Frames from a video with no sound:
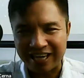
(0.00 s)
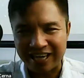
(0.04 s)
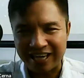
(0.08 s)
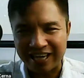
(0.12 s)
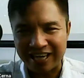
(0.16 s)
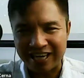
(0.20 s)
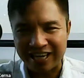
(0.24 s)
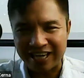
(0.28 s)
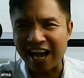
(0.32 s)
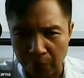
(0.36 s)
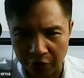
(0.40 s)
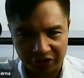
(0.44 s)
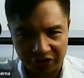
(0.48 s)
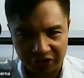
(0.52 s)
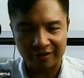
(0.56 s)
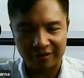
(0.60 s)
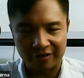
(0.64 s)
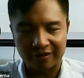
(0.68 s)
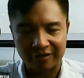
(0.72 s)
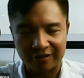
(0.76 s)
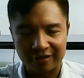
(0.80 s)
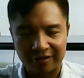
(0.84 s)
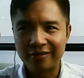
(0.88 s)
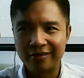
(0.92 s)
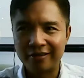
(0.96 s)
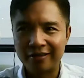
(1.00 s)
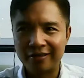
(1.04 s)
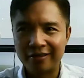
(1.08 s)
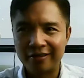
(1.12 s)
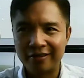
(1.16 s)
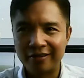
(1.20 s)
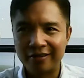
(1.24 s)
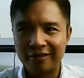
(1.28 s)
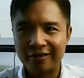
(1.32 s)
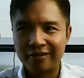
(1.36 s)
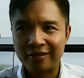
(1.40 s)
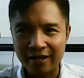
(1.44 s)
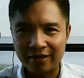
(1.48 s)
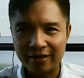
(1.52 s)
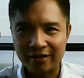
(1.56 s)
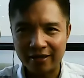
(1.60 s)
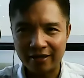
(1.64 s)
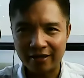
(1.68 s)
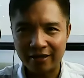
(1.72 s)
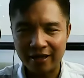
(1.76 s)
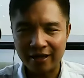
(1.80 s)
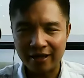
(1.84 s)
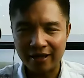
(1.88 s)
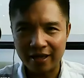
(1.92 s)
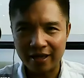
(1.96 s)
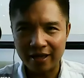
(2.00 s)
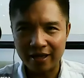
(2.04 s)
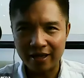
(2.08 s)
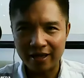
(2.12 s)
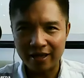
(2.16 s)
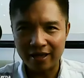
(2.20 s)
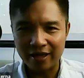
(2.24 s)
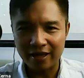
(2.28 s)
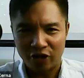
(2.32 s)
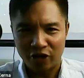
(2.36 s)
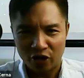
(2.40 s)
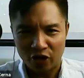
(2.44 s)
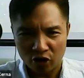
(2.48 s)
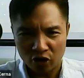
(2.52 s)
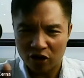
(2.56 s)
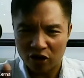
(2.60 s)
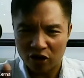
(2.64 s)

kind of person, right? You